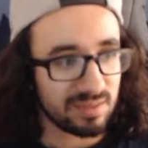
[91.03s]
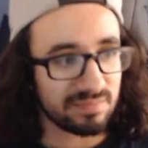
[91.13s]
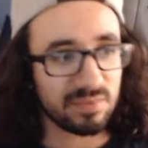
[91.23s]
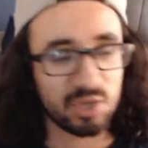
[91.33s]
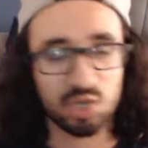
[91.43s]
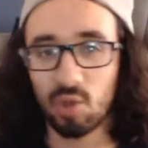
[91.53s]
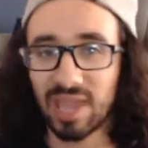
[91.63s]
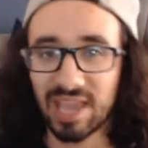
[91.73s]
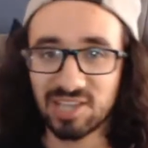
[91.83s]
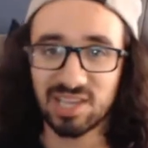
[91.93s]

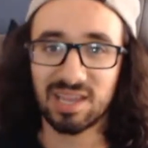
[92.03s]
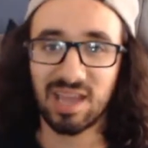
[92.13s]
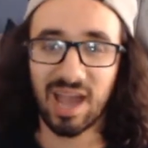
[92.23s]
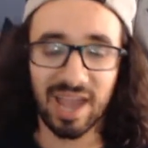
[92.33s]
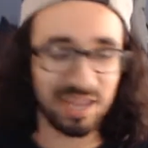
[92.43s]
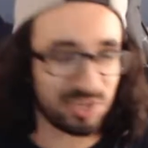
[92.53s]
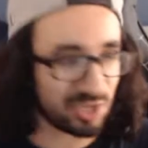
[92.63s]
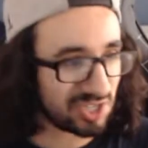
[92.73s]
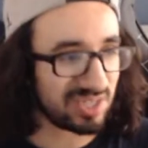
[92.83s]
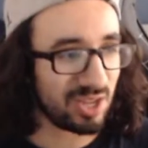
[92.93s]
showcasing I
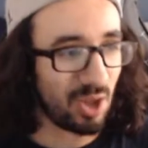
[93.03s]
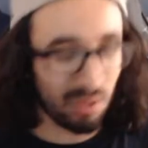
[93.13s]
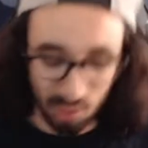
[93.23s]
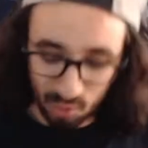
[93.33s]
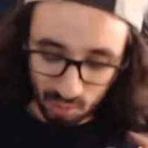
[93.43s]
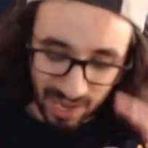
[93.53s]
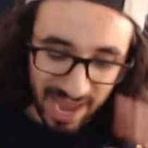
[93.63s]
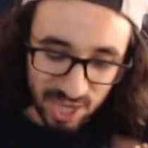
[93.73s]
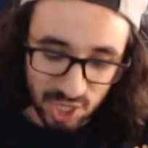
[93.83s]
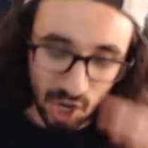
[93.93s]
just you know a little
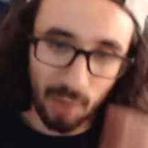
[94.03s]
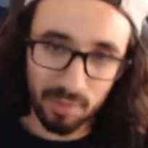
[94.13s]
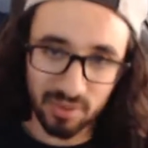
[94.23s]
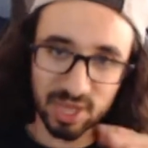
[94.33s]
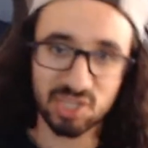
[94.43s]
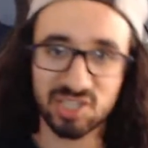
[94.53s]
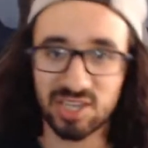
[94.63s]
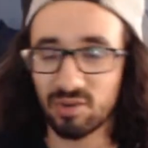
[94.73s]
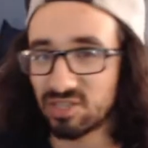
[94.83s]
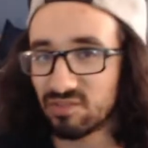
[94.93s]
reaction compilation
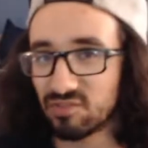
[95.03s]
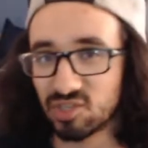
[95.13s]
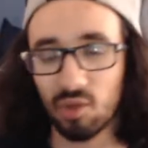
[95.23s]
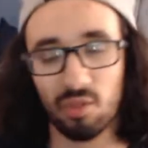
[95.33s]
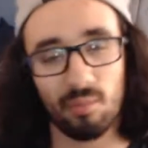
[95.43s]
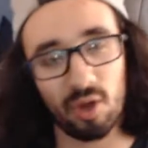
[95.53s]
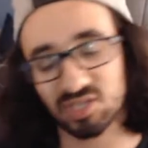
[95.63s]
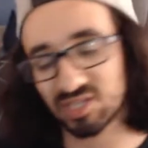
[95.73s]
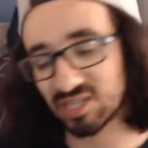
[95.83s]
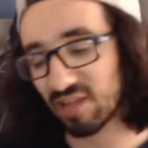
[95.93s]
series of just all the
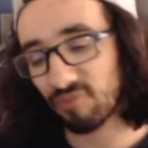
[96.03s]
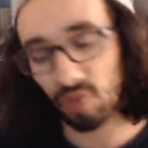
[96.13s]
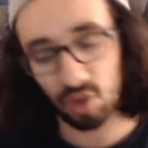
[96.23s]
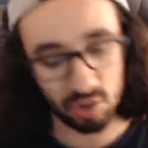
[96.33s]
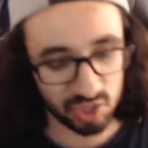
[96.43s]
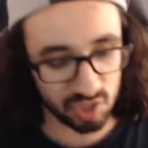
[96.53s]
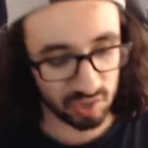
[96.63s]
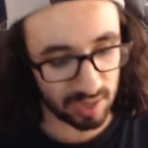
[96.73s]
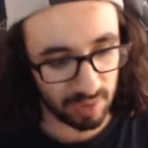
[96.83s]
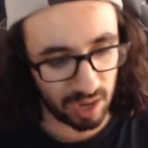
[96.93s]
bosses that I fought on
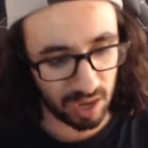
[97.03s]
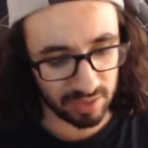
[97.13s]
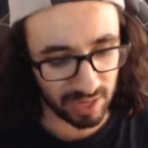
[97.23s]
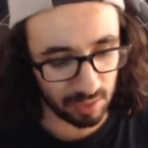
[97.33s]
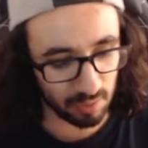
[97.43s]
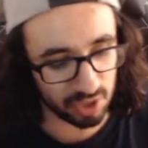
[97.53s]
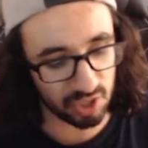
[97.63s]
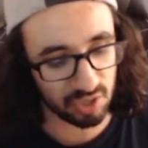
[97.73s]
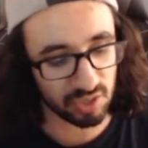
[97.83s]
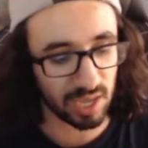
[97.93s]
stream uh, that I want to show
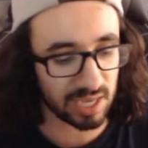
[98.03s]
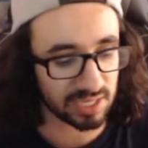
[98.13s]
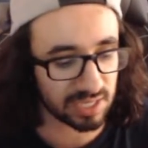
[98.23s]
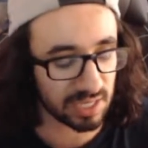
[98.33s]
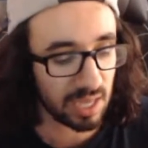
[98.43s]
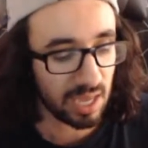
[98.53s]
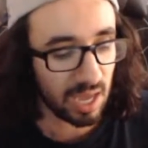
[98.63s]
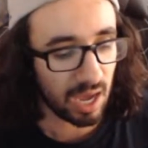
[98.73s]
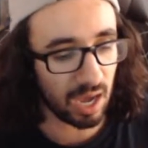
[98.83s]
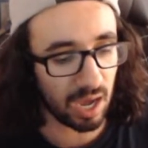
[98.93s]
you guys and
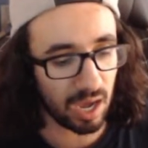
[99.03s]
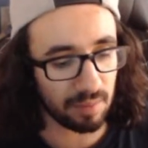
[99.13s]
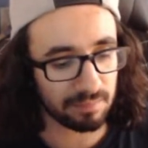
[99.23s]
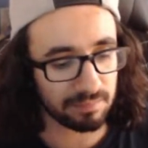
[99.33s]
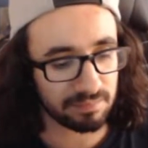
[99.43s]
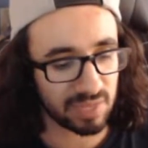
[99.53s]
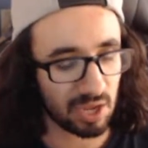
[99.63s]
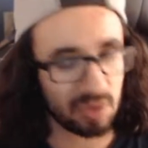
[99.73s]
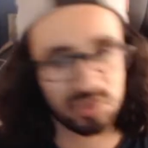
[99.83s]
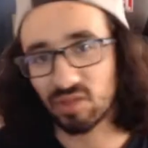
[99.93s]
um, you
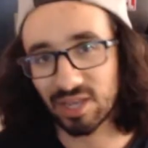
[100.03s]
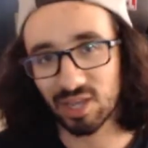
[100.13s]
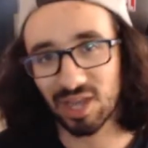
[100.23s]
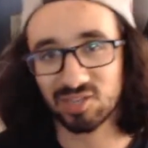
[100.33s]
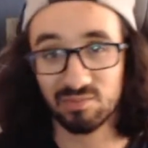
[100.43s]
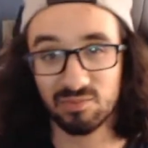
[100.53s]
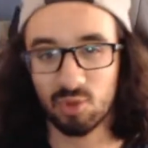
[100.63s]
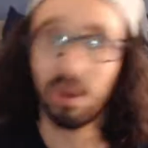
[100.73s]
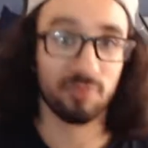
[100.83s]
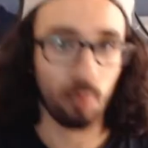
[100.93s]
know, so that you guys
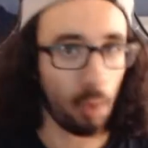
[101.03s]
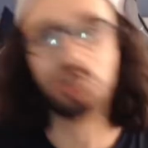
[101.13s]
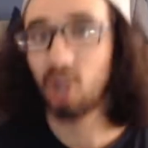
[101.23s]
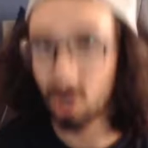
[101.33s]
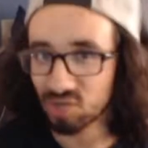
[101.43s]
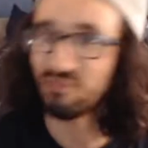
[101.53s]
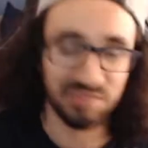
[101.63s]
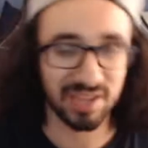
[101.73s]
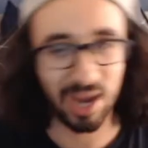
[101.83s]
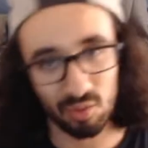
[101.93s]
don't have to watch a
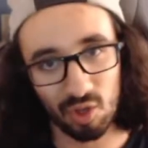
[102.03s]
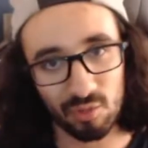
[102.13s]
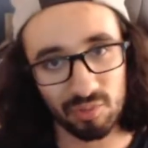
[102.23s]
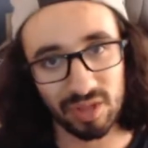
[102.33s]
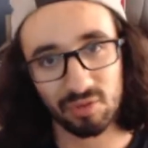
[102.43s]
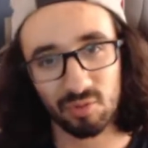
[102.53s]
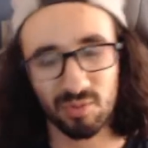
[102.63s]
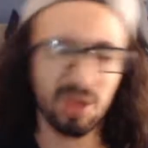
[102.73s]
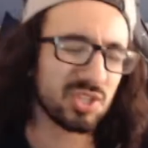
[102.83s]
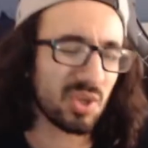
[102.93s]
150 hour long playthrough. But
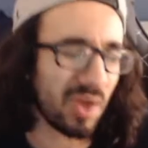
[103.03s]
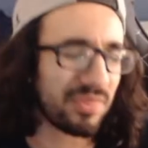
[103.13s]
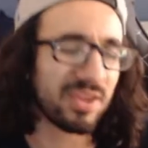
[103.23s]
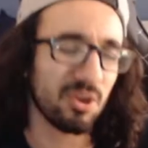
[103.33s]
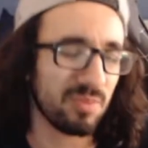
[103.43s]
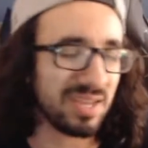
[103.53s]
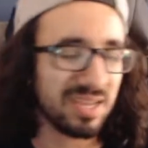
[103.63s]
also, I think it'll be